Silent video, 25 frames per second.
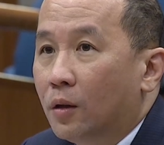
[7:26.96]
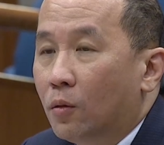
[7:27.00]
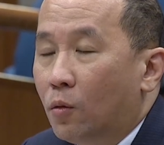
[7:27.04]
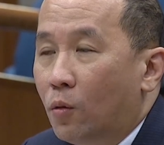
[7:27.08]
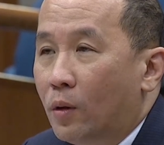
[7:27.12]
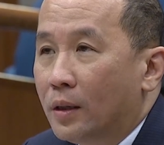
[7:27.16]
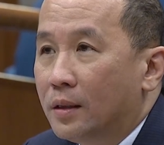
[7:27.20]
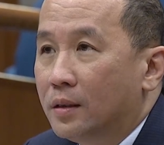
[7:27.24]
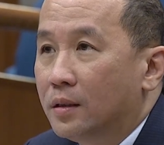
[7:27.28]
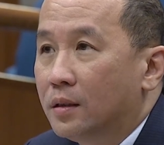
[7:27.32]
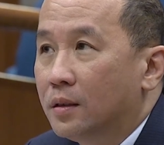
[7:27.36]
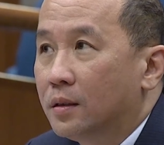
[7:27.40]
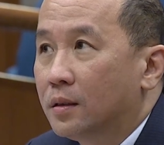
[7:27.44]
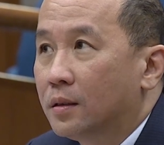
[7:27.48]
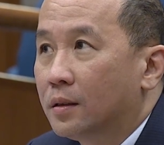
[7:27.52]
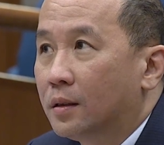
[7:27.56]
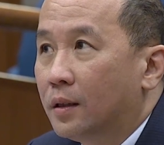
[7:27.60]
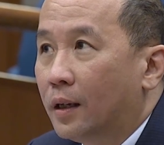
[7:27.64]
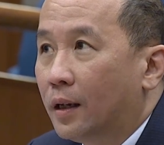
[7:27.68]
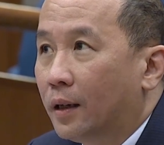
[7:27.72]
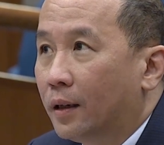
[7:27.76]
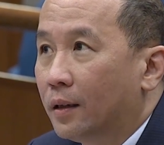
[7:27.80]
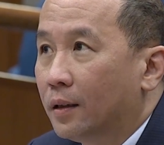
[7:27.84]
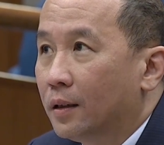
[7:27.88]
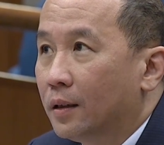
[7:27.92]
once
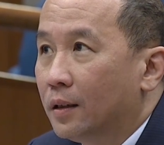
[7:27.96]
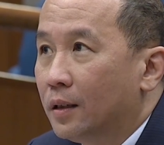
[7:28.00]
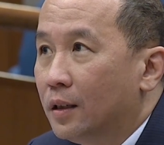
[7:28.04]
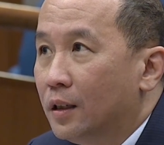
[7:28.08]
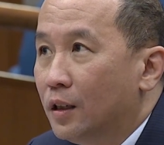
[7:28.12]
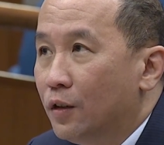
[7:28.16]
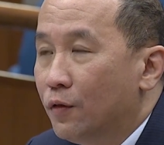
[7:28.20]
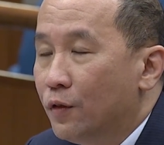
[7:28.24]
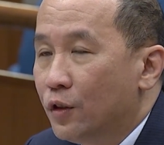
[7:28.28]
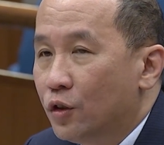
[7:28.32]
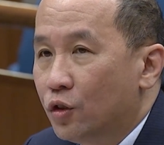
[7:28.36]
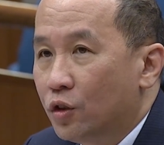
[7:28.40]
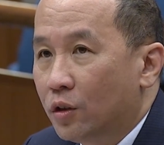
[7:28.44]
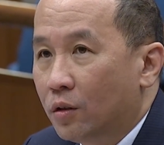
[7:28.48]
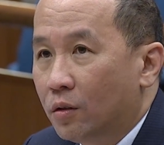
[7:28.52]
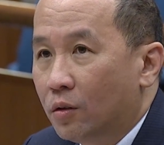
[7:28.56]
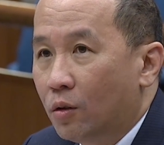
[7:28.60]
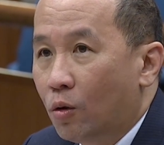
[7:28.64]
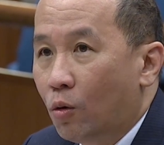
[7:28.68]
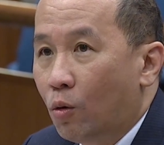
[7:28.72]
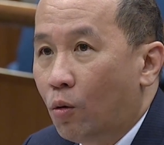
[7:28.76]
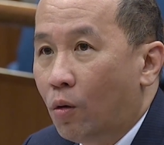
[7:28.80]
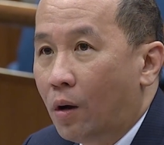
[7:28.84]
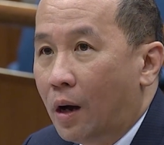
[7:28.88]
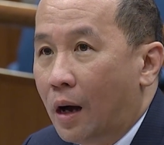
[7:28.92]
that individual
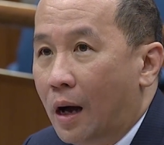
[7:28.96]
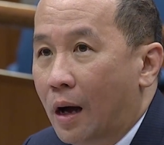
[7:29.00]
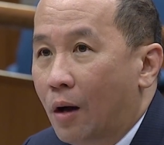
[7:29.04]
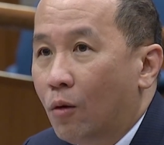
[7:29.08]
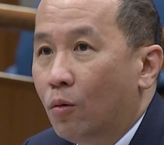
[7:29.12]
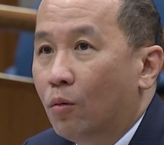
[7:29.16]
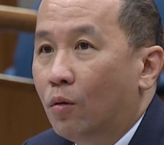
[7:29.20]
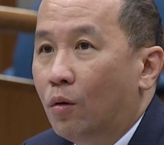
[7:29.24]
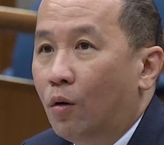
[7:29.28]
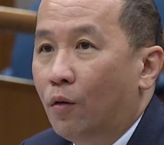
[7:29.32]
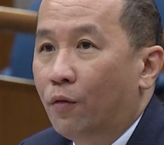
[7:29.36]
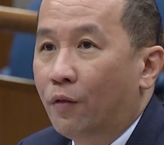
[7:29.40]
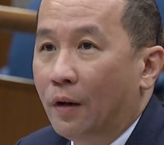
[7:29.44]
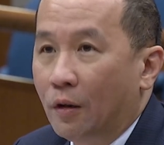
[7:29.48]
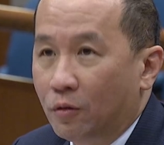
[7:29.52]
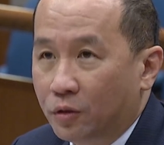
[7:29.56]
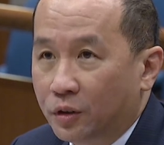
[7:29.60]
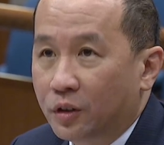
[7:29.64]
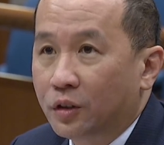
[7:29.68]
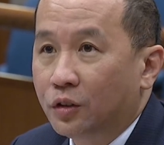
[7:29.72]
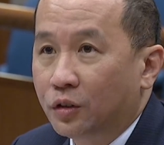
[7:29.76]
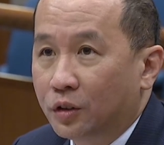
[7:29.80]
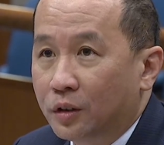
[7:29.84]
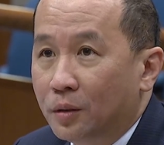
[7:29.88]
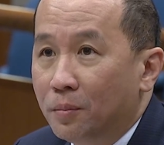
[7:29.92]
go out of our
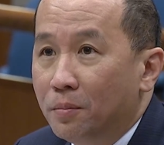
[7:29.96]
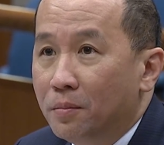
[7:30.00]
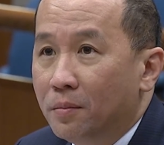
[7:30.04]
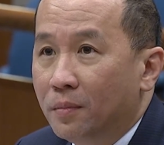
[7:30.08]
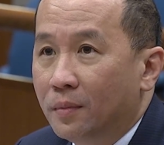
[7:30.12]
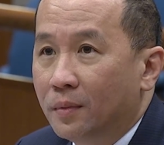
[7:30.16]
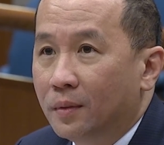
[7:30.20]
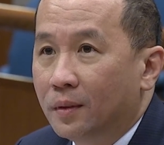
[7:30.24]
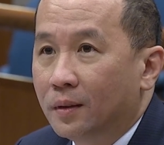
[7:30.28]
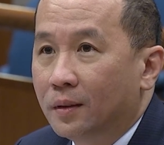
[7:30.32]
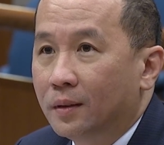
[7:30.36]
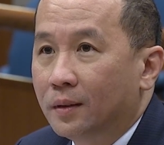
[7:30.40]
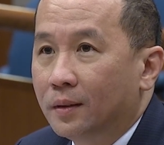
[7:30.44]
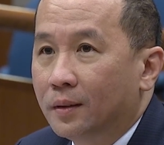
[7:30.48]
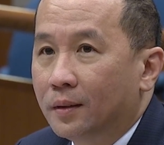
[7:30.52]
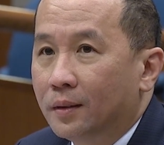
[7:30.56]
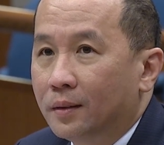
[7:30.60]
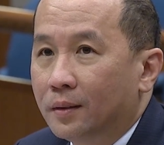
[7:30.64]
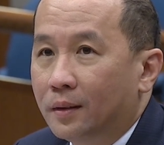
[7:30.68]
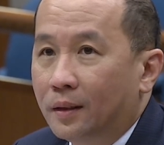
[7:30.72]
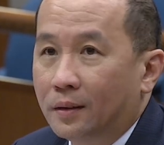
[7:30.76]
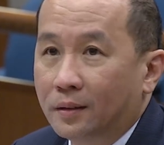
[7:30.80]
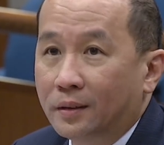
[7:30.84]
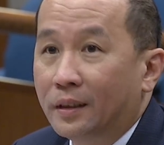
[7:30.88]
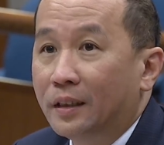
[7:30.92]
system,
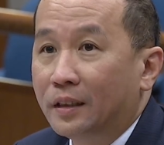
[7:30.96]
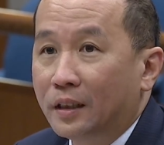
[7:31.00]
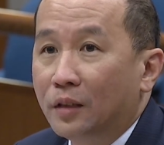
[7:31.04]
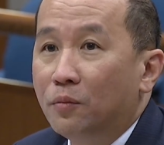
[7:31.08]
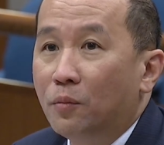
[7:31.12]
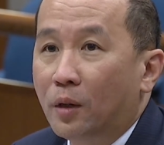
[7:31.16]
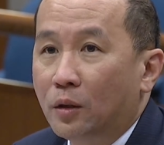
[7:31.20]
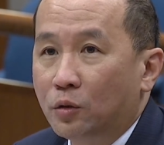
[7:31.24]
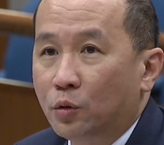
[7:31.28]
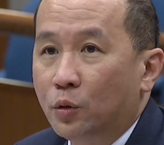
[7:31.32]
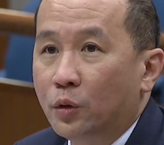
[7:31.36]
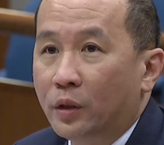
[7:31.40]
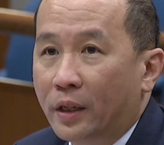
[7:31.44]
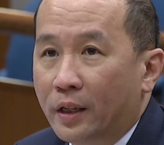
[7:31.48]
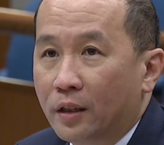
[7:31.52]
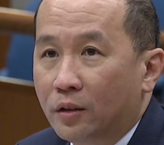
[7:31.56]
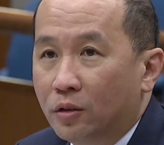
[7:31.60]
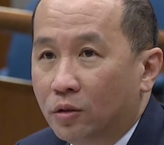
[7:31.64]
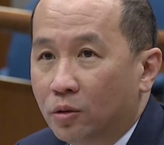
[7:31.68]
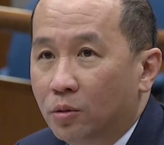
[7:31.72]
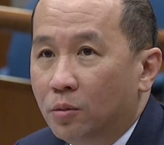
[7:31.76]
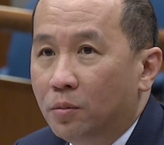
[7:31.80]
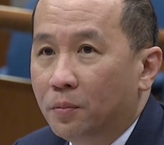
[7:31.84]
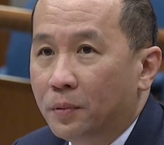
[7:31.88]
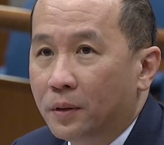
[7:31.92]
there's nothing much we can
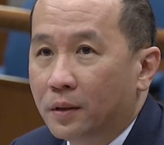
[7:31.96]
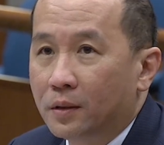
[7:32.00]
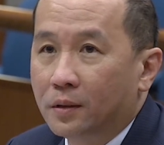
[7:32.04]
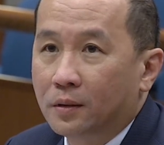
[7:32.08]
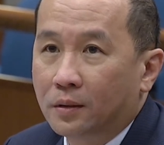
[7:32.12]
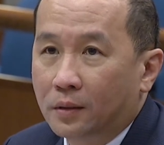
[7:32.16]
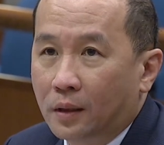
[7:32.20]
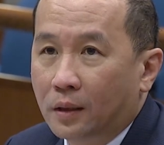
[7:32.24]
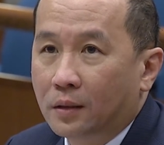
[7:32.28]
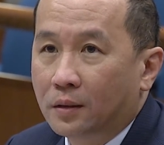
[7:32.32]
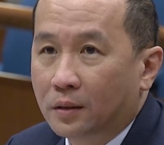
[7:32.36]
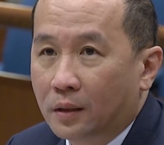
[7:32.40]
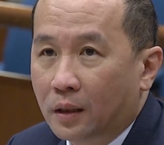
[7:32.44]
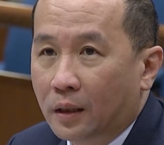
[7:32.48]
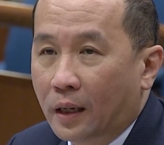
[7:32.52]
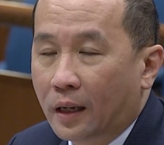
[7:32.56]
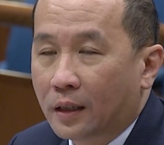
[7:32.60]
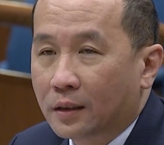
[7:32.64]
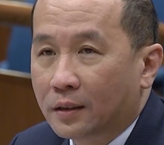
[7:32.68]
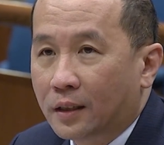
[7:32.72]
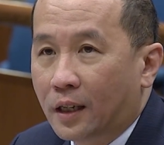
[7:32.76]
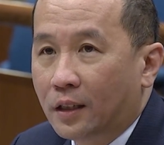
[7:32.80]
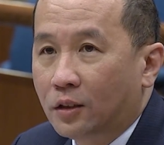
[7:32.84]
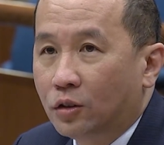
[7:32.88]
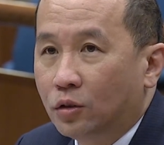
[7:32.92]
do because there's
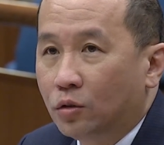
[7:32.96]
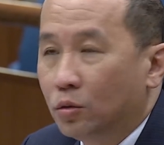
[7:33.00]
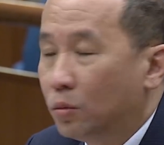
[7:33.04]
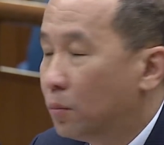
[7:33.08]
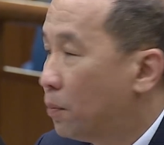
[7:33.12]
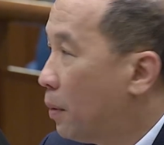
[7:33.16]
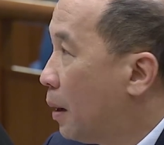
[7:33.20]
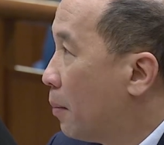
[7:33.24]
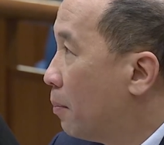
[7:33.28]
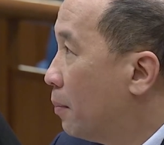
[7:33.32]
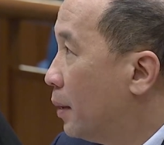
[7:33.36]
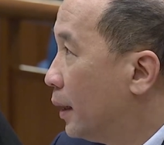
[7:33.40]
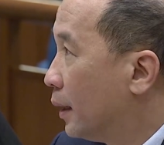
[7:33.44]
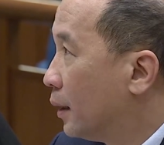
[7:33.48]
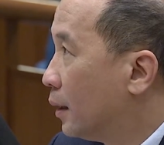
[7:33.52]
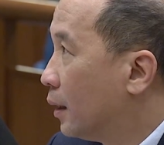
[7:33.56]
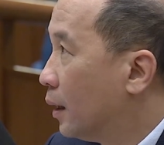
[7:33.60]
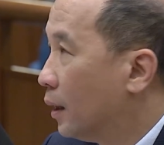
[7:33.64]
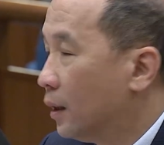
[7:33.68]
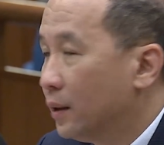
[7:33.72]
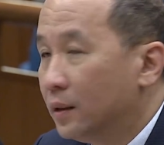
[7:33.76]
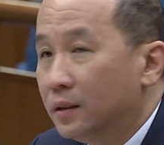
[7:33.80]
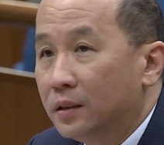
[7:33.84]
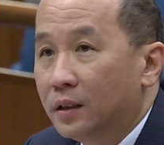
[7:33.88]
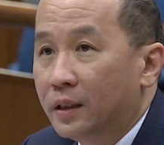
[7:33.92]
access to public
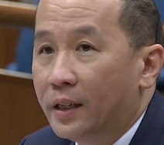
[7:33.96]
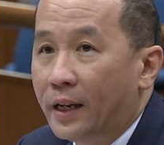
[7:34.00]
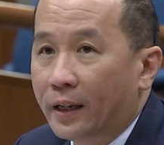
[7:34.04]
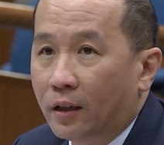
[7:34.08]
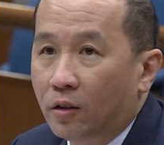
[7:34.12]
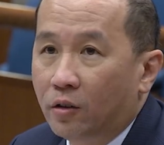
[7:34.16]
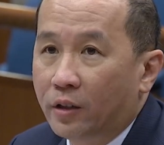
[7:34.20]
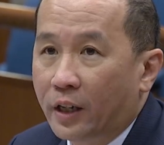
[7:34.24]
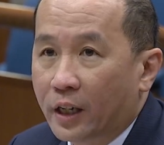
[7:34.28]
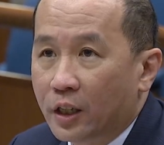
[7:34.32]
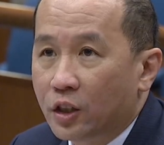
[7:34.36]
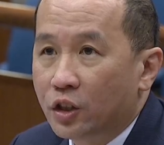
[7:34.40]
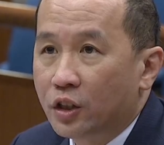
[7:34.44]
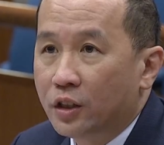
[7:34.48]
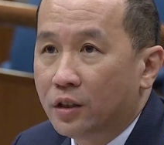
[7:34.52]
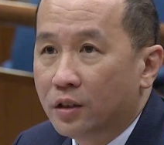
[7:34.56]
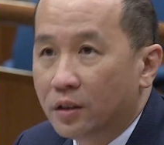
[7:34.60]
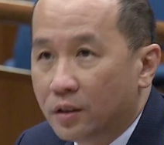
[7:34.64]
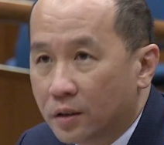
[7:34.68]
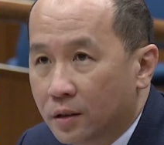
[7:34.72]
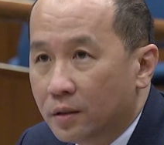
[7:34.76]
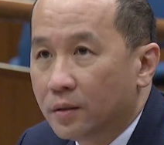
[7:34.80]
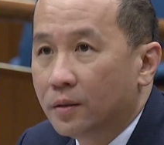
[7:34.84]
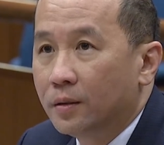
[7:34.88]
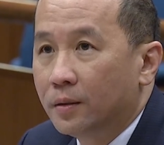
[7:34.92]
internet
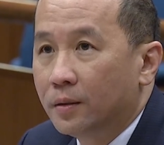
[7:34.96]
connections.